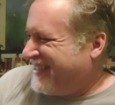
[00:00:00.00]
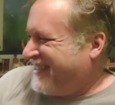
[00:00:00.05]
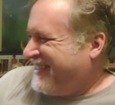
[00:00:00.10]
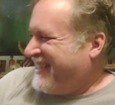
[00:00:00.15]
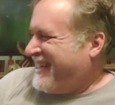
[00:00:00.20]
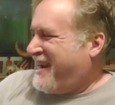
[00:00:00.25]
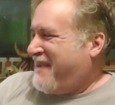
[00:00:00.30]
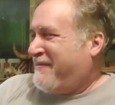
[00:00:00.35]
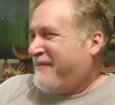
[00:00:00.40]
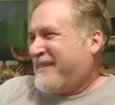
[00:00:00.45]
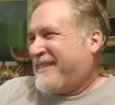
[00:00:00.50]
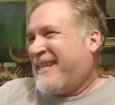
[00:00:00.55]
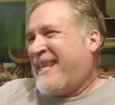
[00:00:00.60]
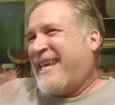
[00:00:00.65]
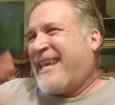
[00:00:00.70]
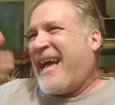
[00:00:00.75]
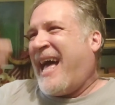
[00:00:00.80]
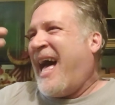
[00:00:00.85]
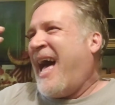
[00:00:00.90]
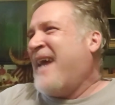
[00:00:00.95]
And I was
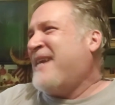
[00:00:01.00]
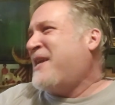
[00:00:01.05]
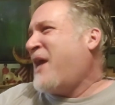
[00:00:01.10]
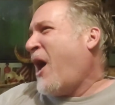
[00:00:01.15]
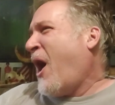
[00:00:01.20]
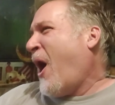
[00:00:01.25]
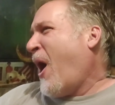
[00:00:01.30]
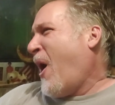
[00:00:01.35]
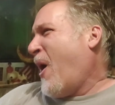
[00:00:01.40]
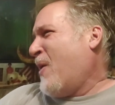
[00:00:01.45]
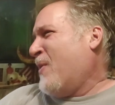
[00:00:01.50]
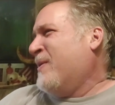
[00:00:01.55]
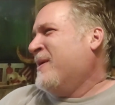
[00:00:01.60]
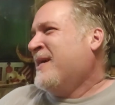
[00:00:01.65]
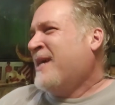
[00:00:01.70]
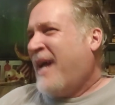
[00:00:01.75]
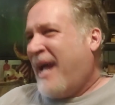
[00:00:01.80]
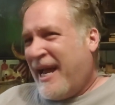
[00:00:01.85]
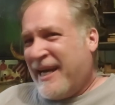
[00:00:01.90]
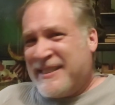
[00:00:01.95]
like, I know.
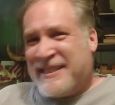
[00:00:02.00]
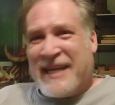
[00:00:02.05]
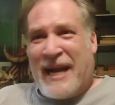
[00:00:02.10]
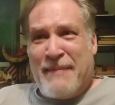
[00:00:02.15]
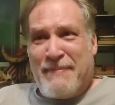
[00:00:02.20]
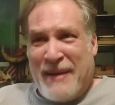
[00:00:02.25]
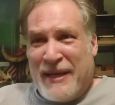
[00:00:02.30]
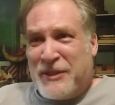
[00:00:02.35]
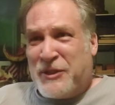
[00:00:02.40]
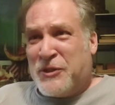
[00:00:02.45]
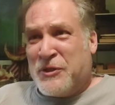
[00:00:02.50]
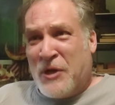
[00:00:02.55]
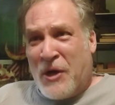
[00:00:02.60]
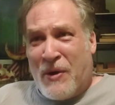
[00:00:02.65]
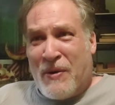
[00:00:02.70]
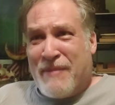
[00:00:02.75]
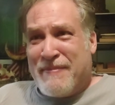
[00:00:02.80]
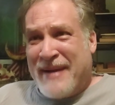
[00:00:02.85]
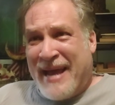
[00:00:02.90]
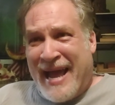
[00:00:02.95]
And she said, I bet you
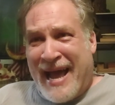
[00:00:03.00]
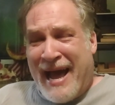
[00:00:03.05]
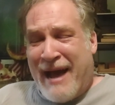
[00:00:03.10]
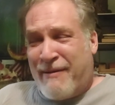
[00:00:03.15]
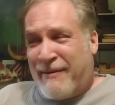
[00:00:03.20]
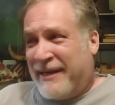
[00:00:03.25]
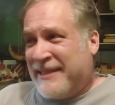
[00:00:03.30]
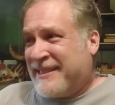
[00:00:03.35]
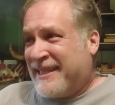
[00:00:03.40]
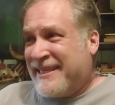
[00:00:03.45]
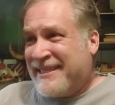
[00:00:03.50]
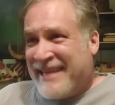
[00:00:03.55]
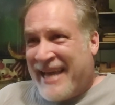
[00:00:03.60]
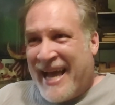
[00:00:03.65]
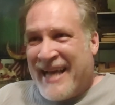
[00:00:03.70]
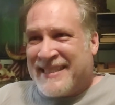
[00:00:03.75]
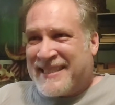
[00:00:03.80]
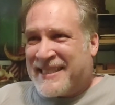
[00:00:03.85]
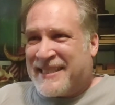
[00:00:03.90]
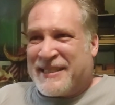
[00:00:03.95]
know them now. And I said,
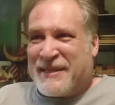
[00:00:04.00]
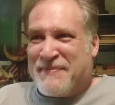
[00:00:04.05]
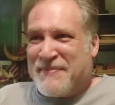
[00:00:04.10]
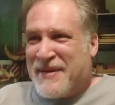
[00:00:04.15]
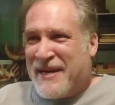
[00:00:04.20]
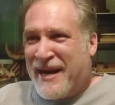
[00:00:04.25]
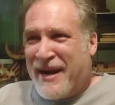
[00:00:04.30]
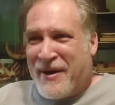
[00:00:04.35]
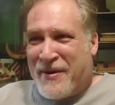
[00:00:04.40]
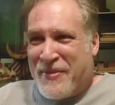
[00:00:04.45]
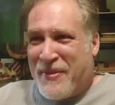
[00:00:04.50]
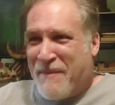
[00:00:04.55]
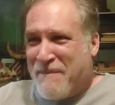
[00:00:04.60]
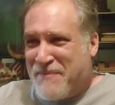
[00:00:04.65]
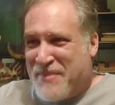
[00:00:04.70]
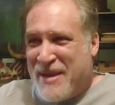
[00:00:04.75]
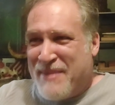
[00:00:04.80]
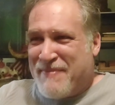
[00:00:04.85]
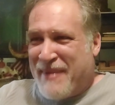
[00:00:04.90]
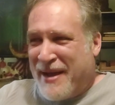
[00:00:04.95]
yes, because the minute I heard the
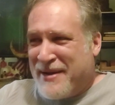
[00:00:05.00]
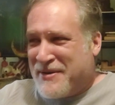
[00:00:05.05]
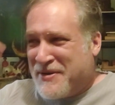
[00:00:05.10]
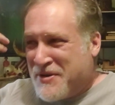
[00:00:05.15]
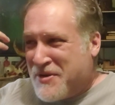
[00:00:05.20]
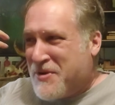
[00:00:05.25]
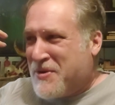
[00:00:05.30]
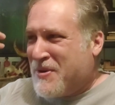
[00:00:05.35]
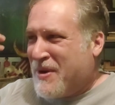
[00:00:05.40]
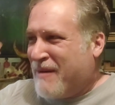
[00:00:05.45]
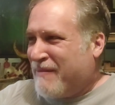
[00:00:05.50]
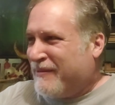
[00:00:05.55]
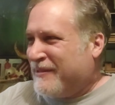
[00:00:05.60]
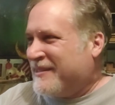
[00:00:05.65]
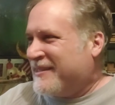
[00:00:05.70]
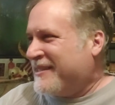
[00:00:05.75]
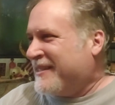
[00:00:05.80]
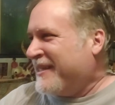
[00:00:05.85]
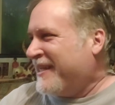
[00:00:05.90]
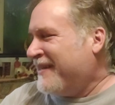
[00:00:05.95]
beep, I knew it
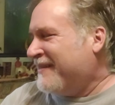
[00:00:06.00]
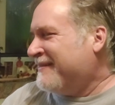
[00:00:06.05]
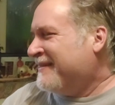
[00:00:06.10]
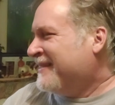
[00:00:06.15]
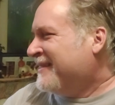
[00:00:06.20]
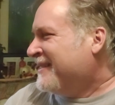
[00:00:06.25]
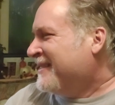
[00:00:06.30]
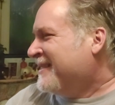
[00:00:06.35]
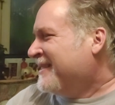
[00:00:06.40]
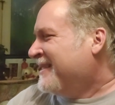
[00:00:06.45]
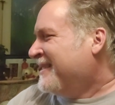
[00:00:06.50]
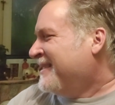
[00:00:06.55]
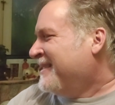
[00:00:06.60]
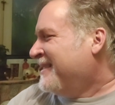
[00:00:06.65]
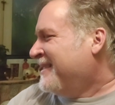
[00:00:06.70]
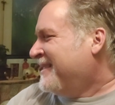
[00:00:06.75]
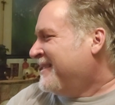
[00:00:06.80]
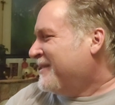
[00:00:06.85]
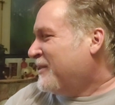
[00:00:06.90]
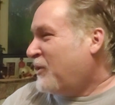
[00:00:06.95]
was,
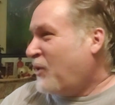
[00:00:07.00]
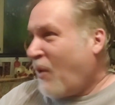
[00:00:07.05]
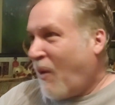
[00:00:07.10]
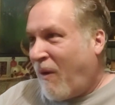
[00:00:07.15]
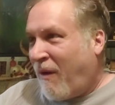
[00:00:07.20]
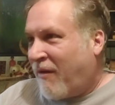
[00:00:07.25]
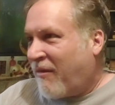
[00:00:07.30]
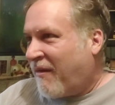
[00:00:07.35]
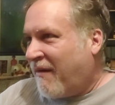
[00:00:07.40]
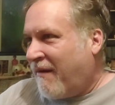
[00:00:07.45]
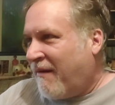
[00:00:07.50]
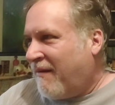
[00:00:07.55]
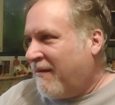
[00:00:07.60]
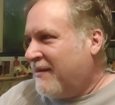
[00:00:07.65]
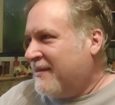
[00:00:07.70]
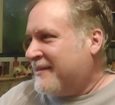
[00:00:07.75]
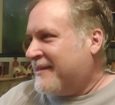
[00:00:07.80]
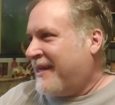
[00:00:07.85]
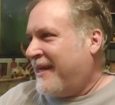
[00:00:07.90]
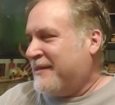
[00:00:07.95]

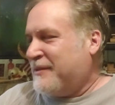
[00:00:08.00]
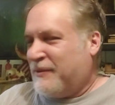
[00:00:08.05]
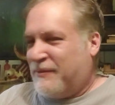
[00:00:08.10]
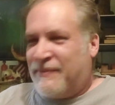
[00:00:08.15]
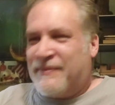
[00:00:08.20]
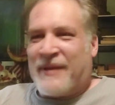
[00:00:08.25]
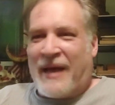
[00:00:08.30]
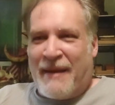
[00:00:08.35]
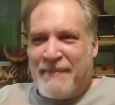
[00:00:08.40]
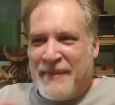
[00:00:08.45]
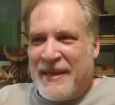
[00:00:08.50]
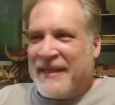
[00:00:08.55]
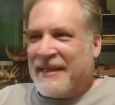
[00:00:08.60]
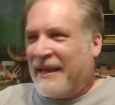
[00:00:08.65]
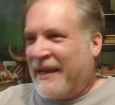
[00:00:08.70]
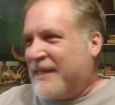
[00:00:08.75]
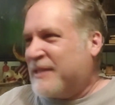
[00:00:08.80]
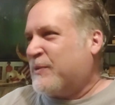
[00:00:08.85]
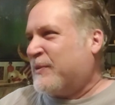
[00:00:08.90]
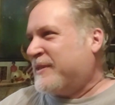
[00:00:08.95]
codo, and I knew
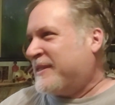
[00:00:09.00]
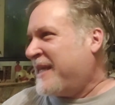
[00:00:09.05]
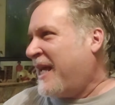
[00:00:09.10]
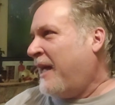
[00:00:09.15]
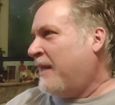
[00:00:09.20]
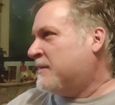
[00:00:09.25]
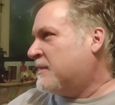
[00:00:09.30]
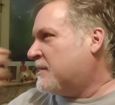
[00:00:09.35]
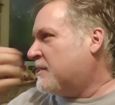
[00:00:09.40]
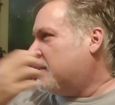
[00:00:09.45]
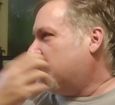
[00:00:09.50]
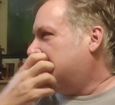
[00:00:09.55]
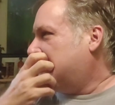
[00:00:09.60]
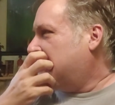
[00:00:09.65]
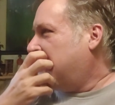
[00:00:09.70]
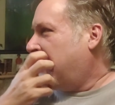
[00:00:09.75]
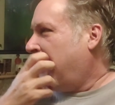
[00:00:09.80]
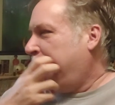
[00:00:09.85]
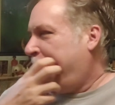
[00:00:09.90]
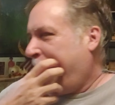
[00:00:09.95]
amygdalas was tonsils,
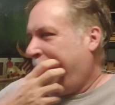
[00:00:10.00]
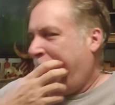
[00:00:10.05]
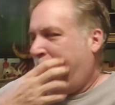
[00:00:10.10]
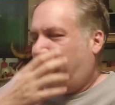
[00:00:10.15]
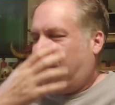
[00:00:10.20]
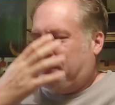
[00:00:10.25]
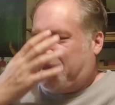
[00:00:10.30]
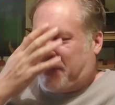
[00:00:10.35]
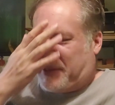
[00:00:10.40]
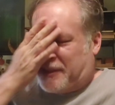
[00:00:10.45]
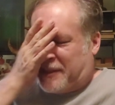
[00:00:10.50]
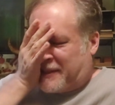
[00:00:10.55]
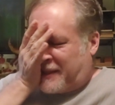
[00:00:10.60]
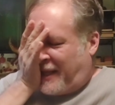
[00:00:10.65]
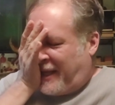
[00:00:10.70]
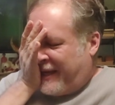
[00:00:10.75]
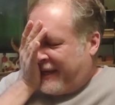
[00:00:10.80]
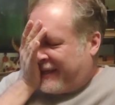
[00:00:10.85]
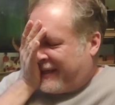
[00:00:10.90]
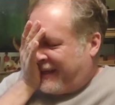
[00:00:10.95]
But it was just
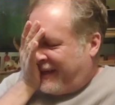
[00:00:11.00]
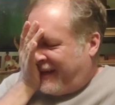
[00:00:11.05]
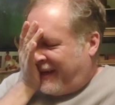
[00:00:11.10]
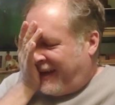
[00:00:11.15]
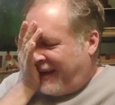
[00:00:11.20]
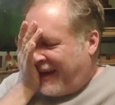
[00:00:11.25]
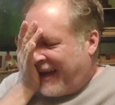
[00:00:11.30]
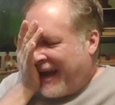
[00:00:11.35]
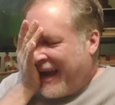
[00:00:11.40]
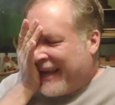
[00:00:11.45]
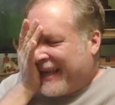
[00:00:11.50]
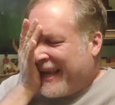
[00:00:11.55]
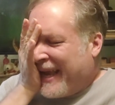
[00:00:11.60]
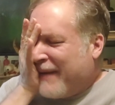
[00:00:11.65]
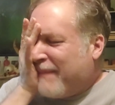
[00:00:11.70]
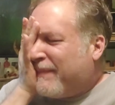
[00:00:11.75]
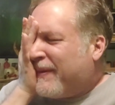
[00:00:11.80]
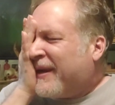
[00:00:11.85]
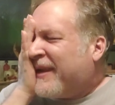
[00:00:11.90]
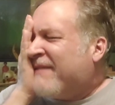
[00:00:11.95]
like, I
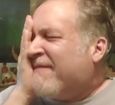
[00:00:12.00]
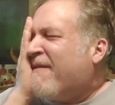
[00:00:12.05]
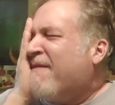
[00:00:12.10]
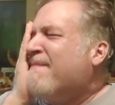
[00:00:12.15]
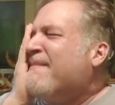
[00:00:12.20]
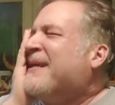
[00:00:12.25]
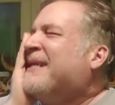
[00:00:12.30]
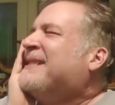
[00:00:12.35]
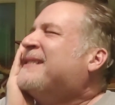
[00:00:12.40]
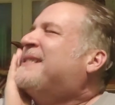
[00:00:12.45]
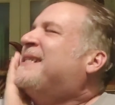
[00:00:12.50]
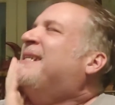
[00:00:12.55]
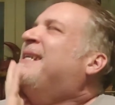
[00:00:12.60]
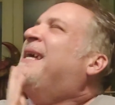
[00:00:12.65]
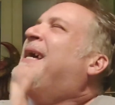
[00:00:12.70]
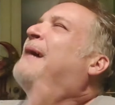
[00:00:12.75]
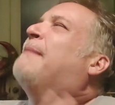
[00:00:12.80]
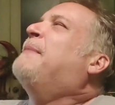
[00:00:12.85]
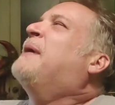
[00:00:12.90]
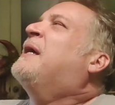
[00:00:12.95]
can't believe I messed it
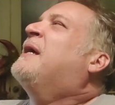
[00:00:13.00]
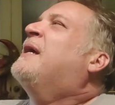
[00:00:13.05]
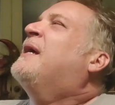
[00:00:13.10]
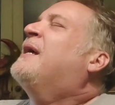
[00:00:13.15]
up.